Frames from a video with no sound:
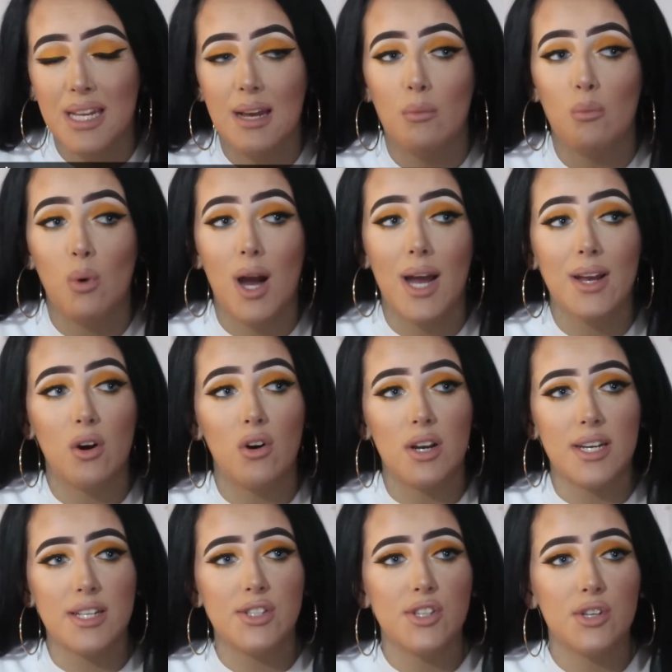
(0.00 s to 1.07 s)
Like, why can't
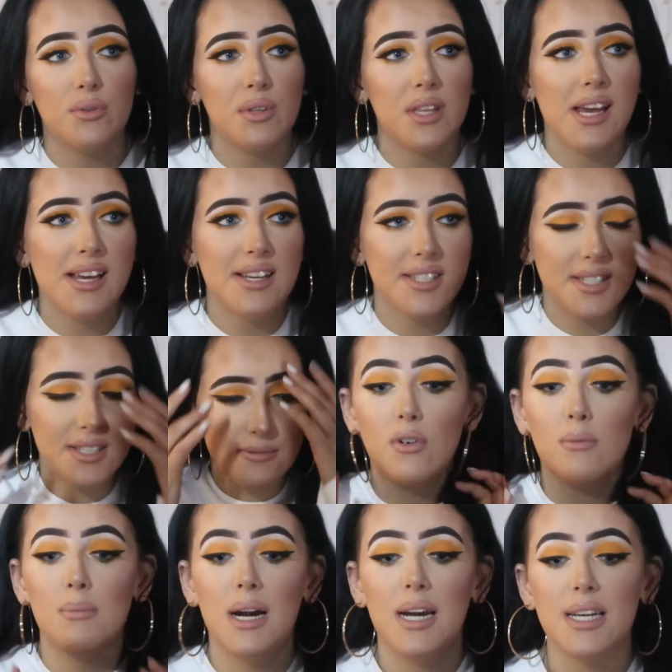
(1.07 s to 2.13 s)
I do this?
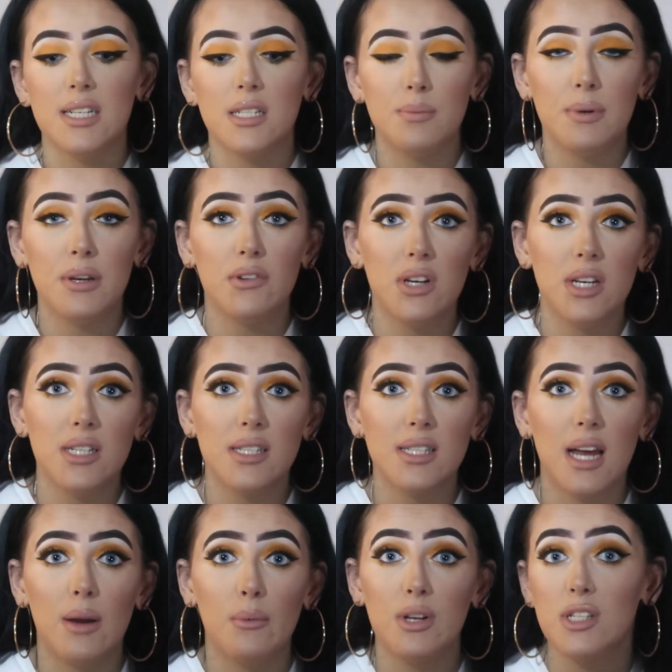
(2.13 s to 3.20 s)
From my experience,
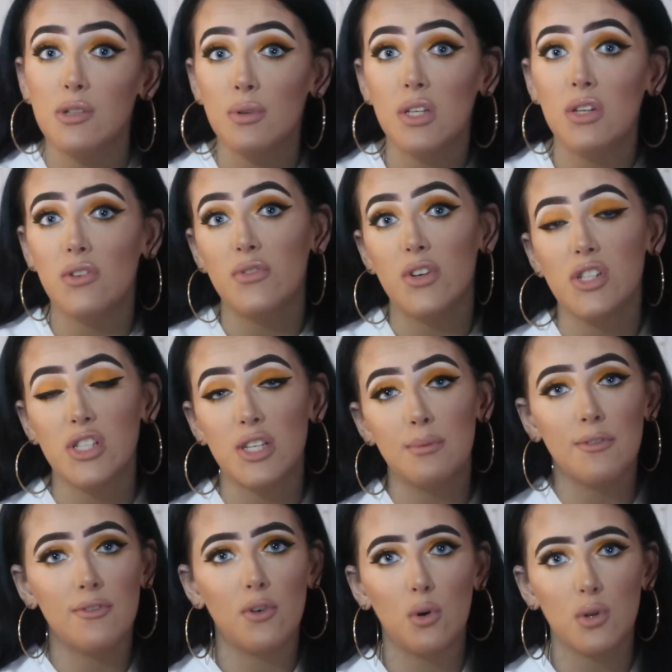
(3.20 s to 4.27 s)
I went to a university
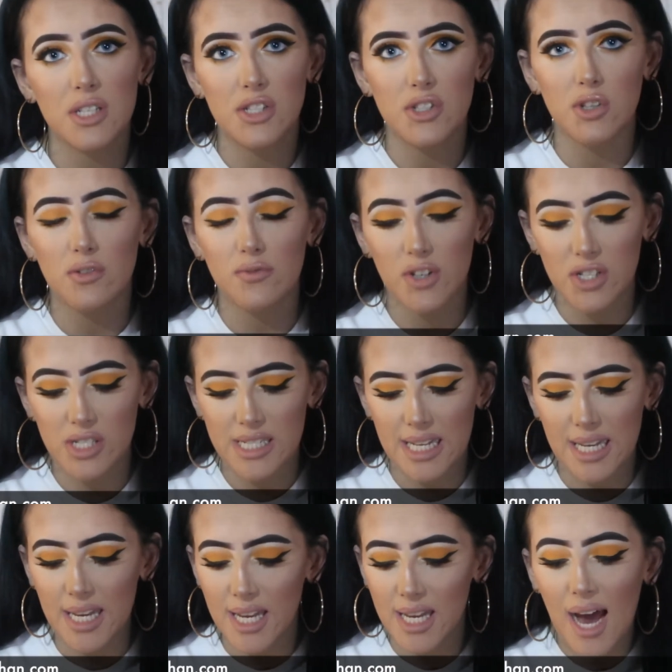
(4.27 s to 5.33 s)
before this
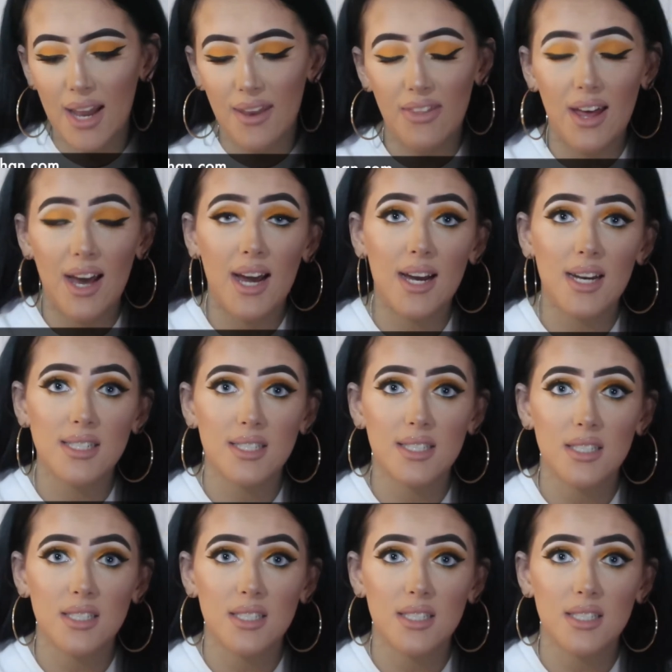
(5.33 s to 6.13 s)
university, and that